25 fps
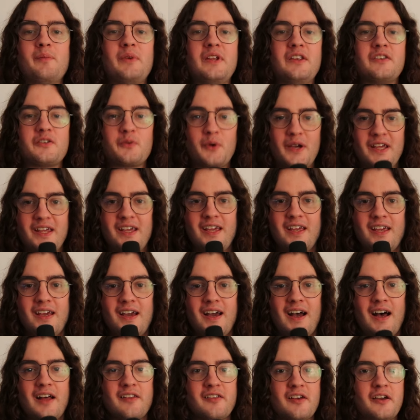be tweaking
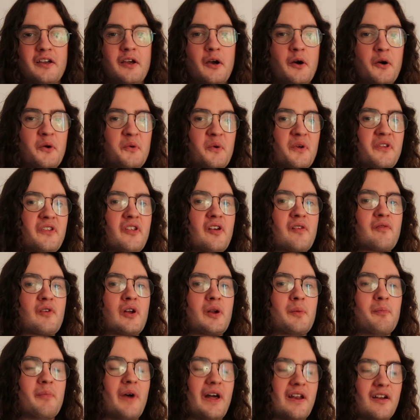it as I go once I've
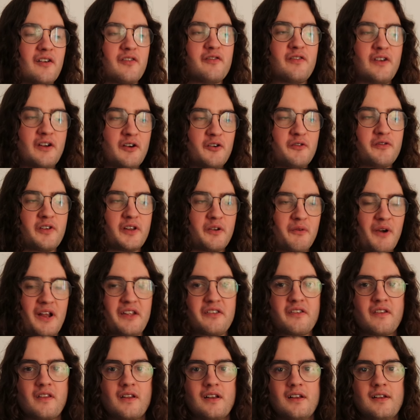got a better feel for the
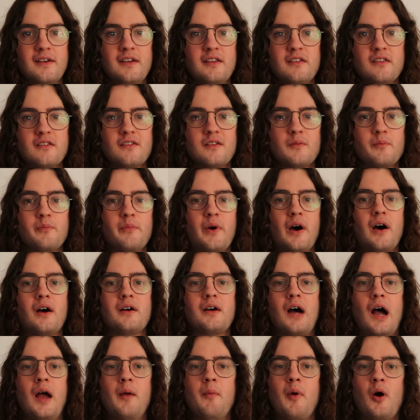rest of the list,
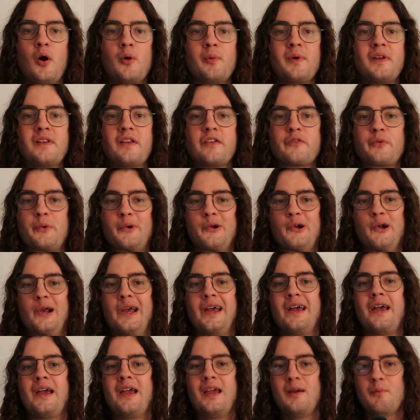but I'm hoping this will
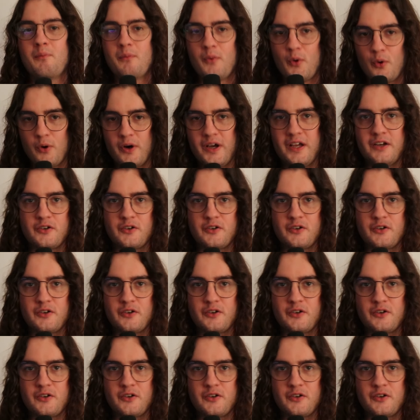create a more